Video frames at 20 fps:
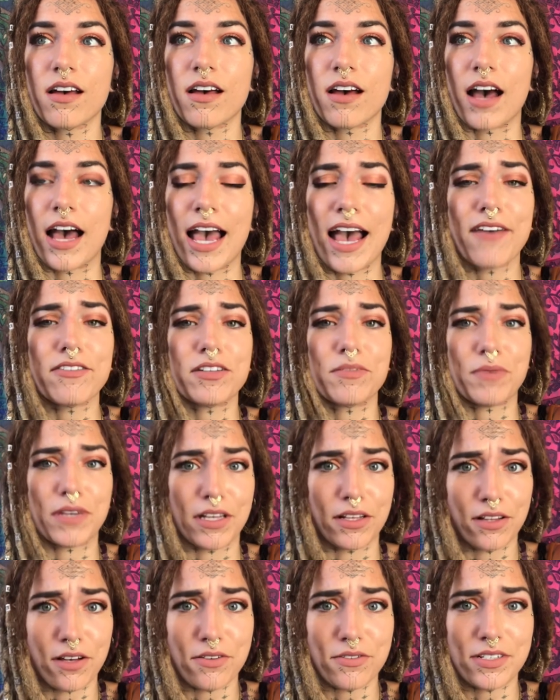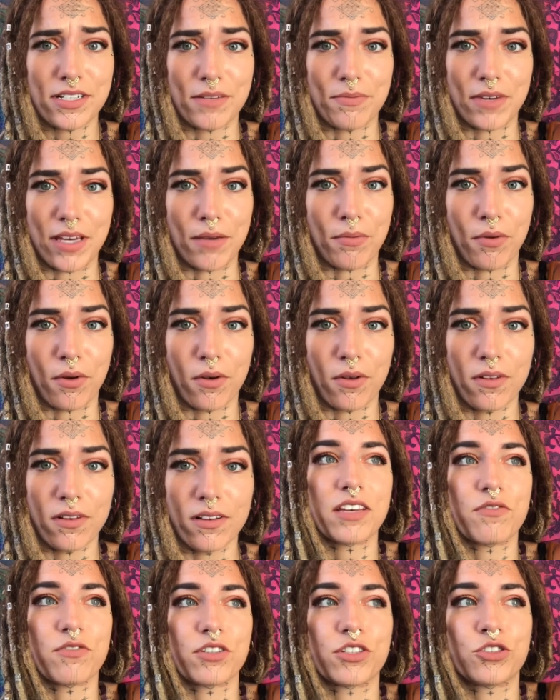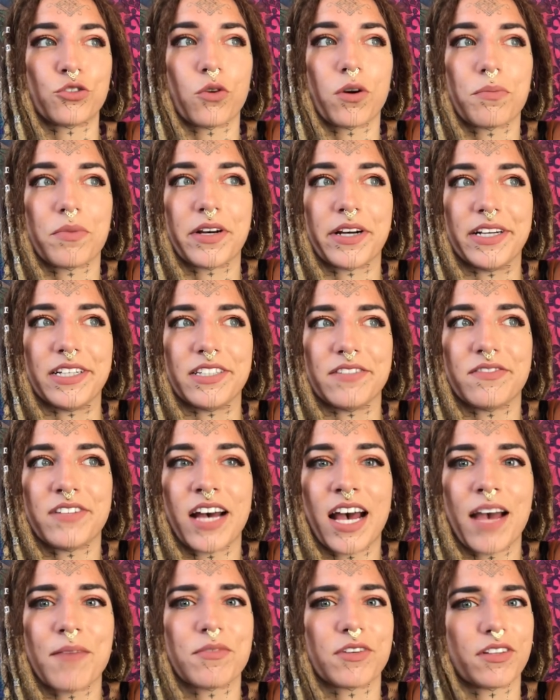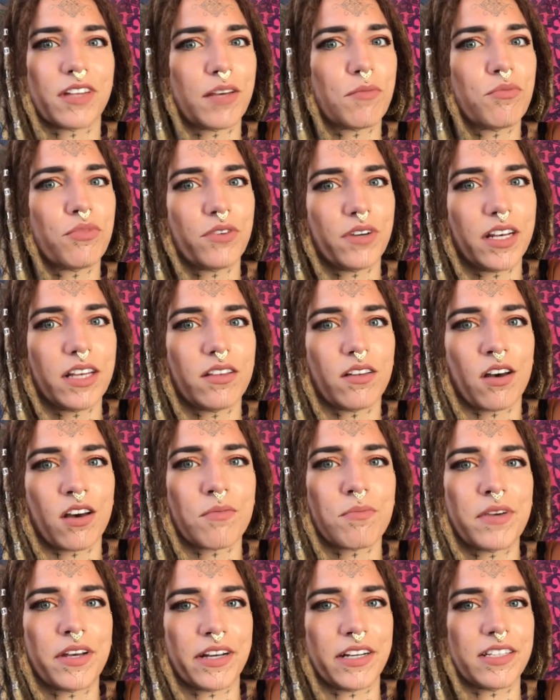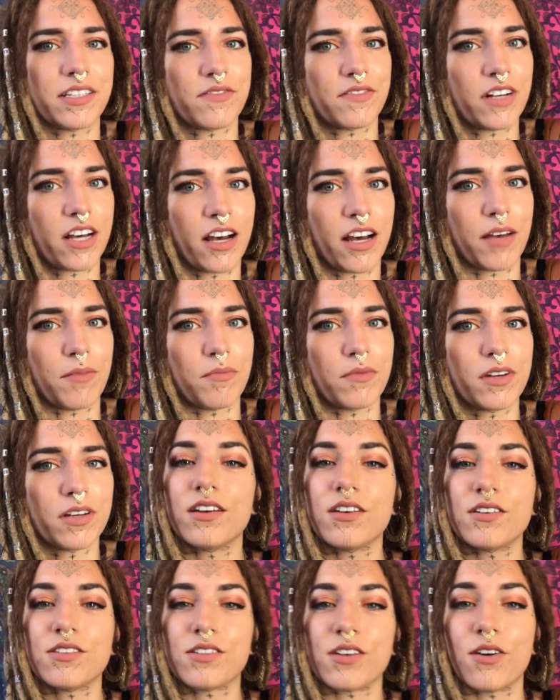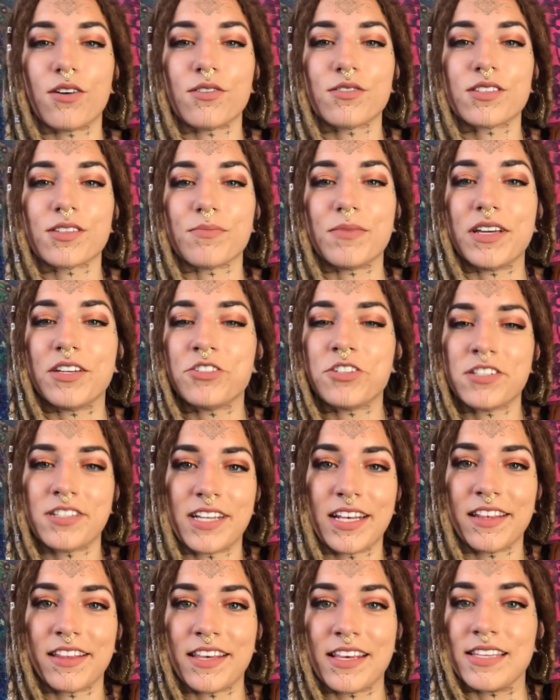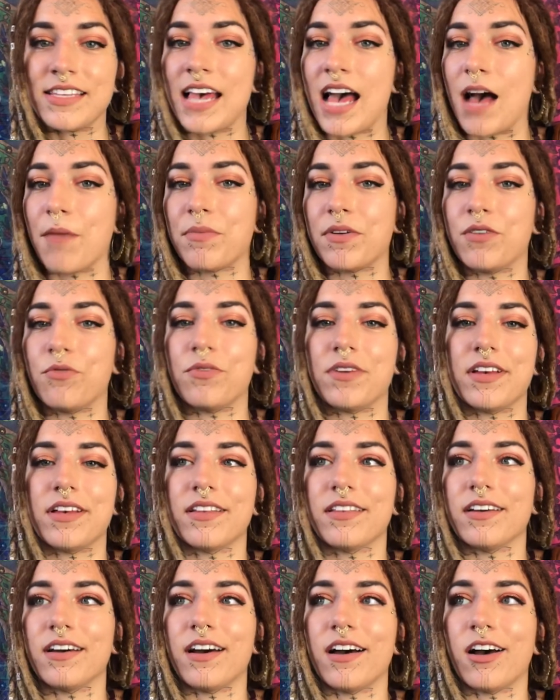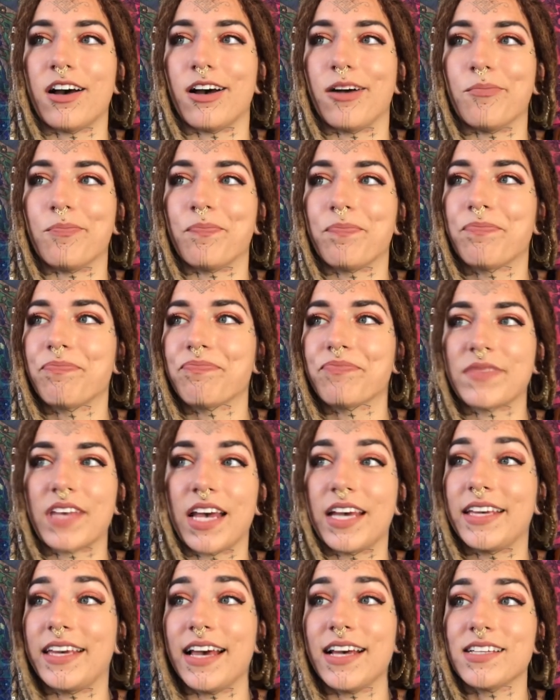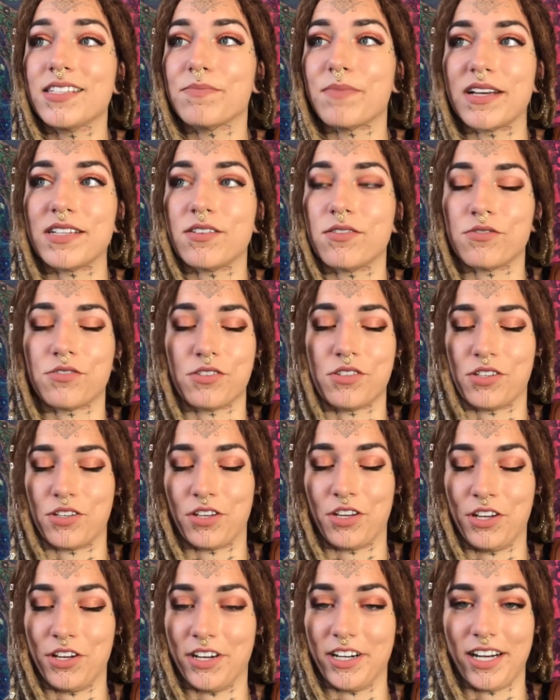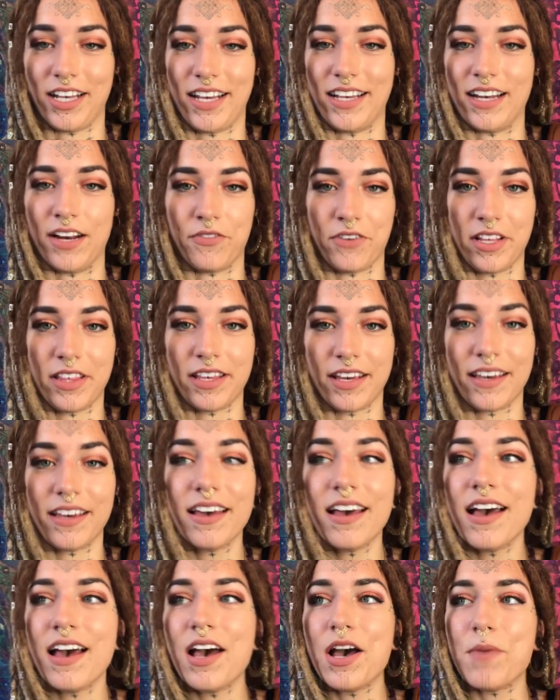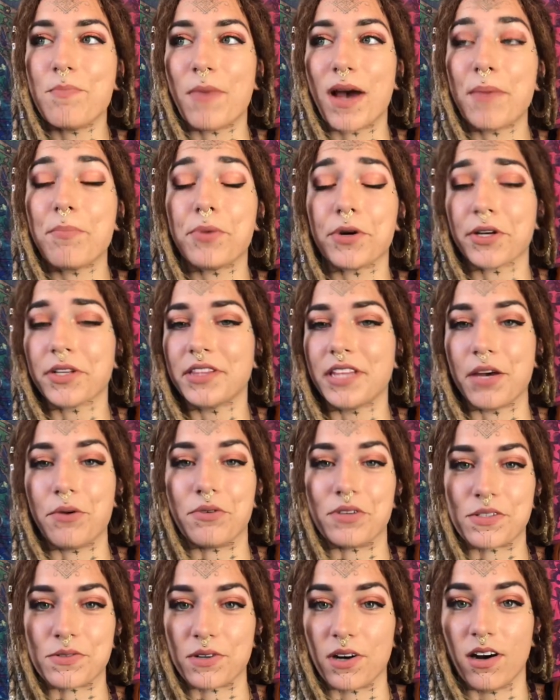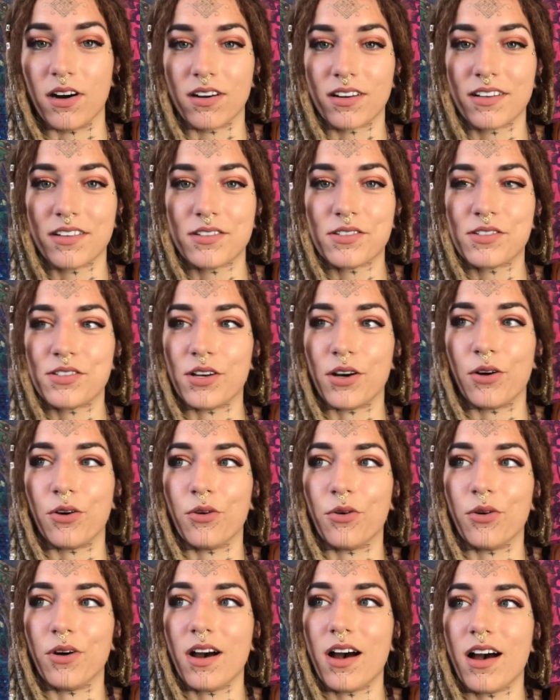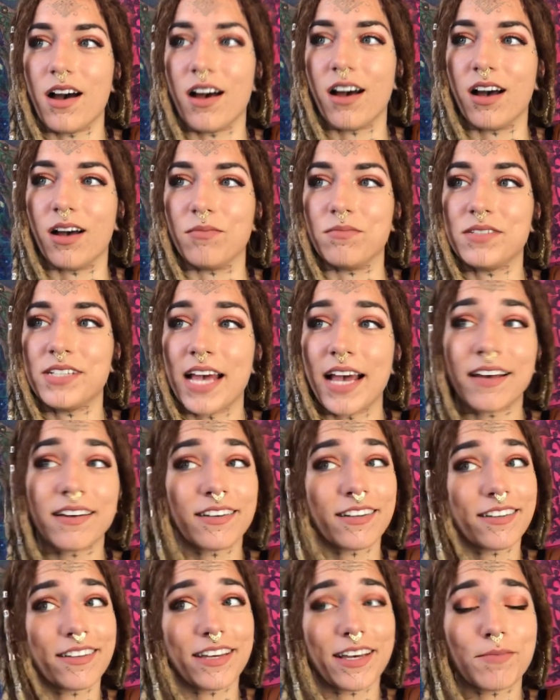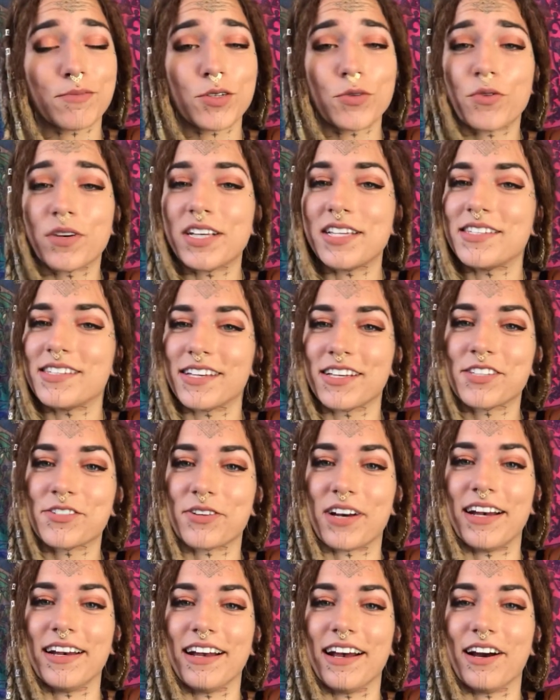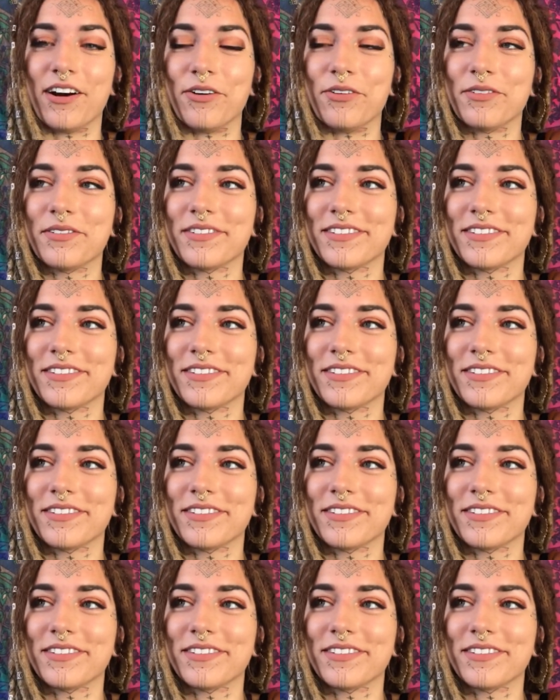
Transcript: I have to be close to people for short periods of time, though, like pretty long periods of time. So, some interesting things happen with, um, I guess, my social security and everything. My birthday was wrong. So, um, technically, I'm 26 right now.